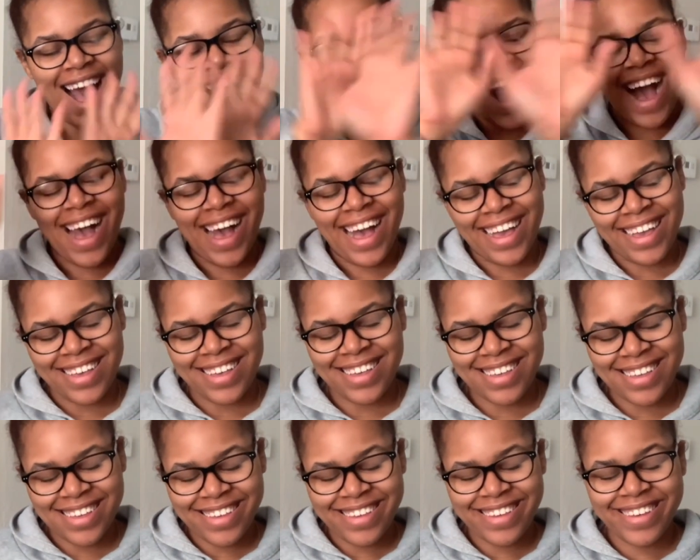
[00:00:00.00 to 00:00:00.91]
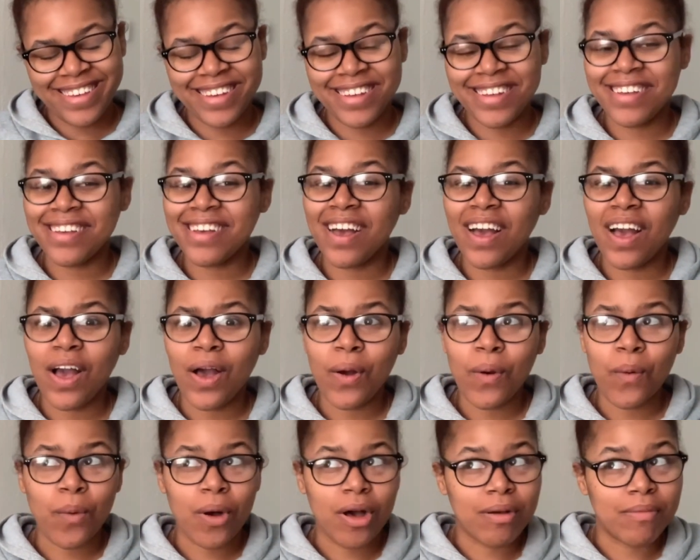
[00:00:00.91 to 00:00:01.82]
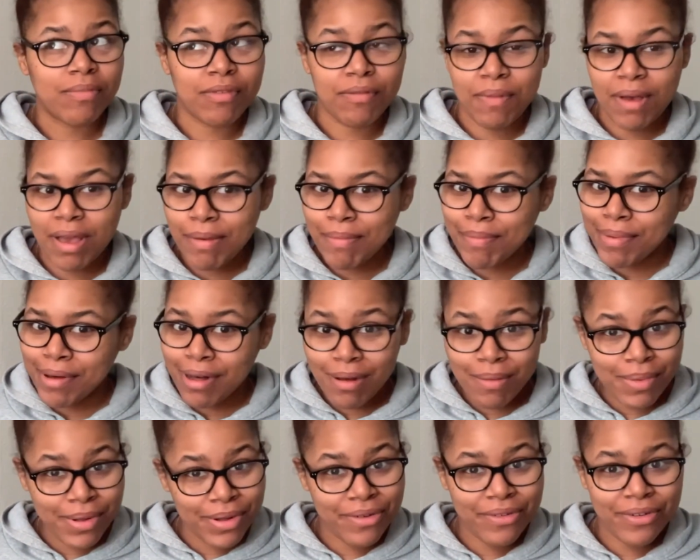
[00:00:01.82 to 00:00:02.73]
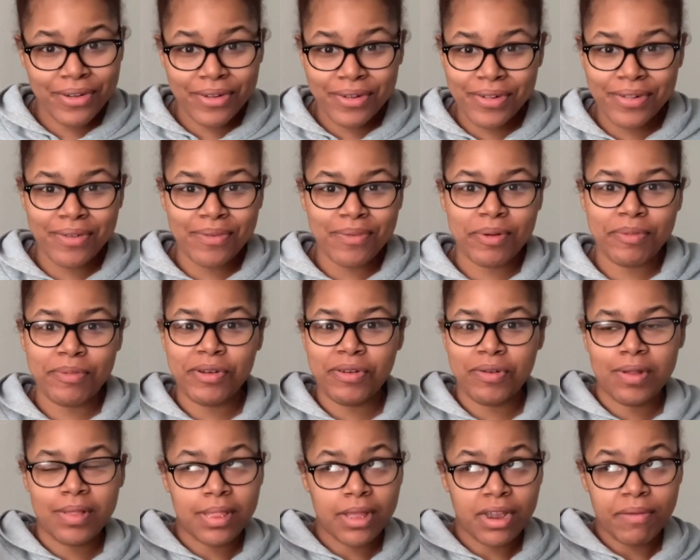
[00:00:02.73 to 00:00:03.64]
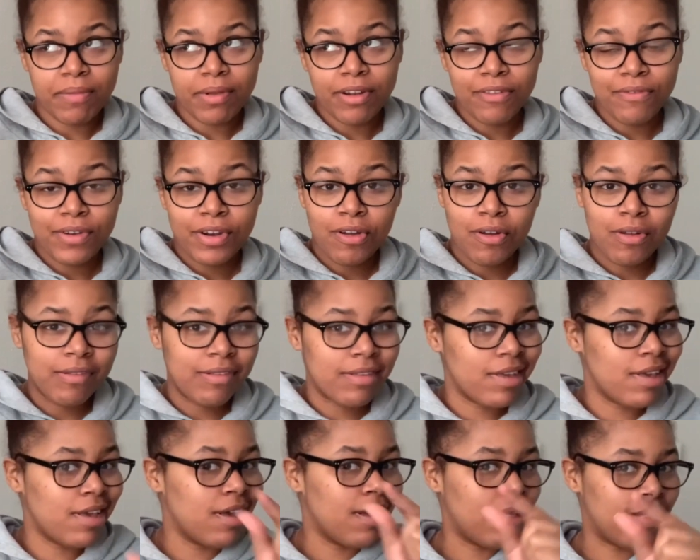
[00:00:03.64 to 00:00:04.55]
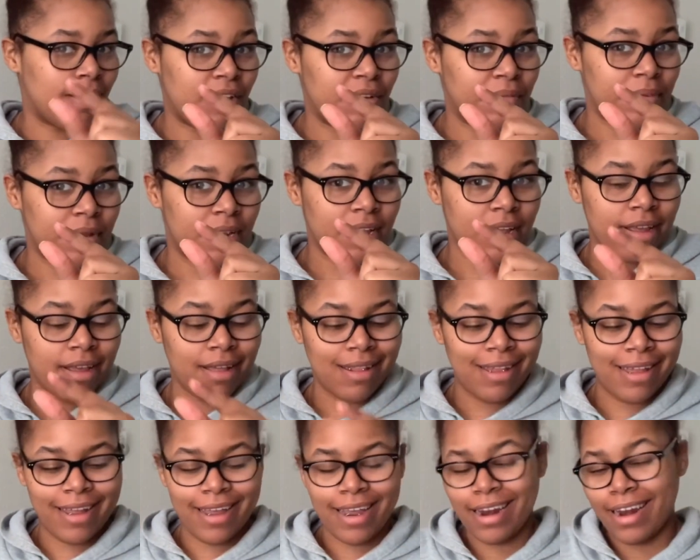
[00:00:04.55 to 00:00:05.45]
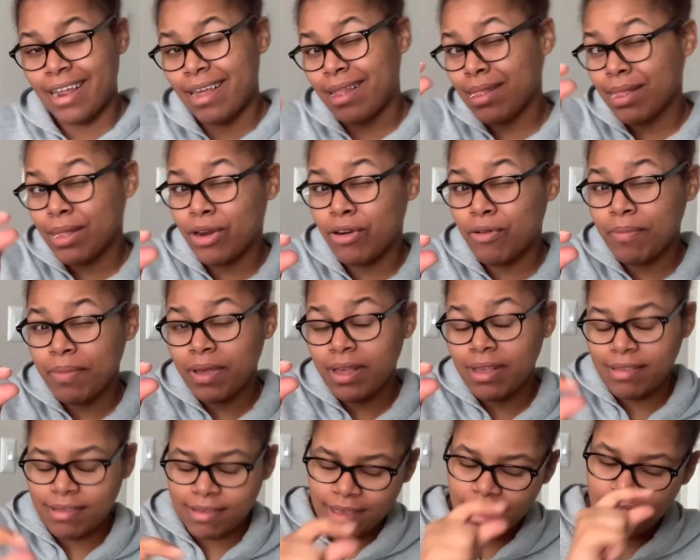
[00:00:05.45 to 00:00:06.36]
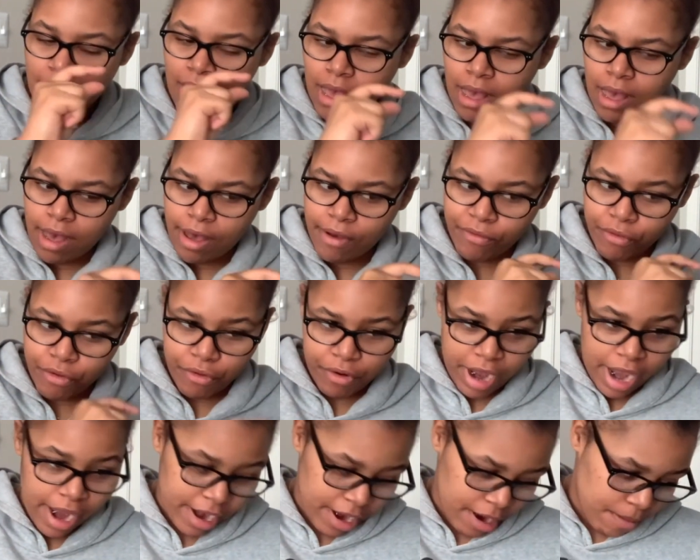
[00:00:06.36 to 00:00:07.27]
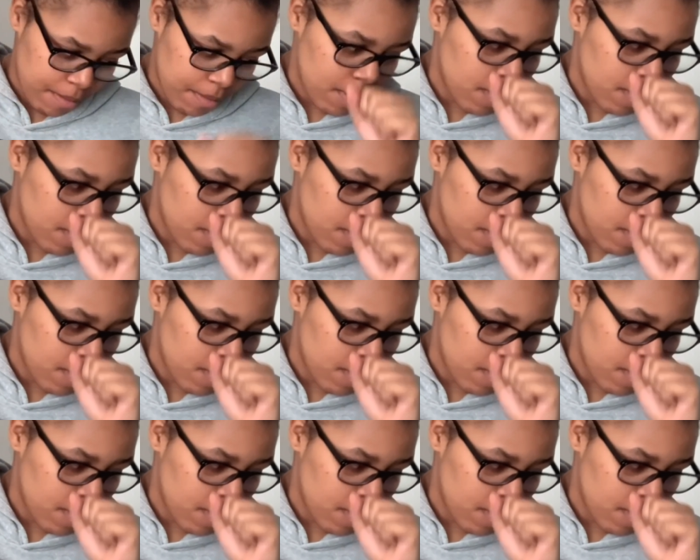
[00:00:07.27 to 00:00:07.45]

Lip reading: Hi. Welcome to my bubble where we do a little bit of adulting, a little bit of healing, and a little bit of creating.